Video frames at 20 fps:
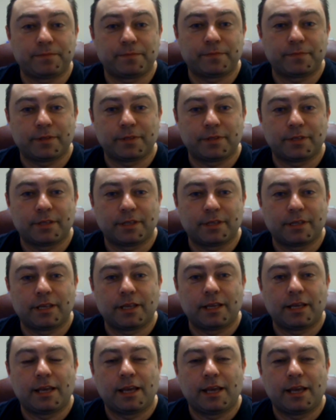Yeah.
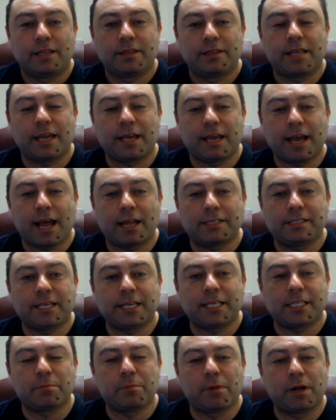They got
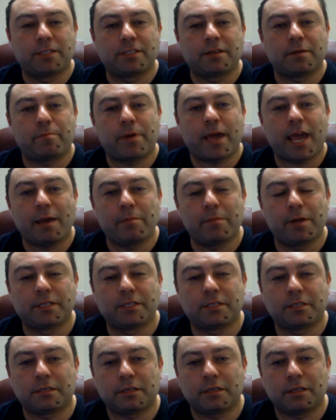6 months of
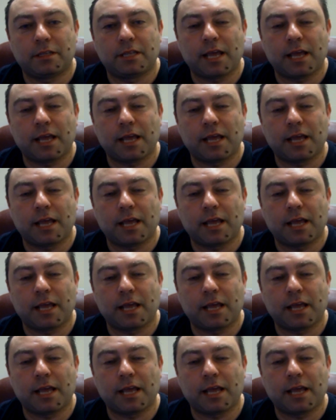payments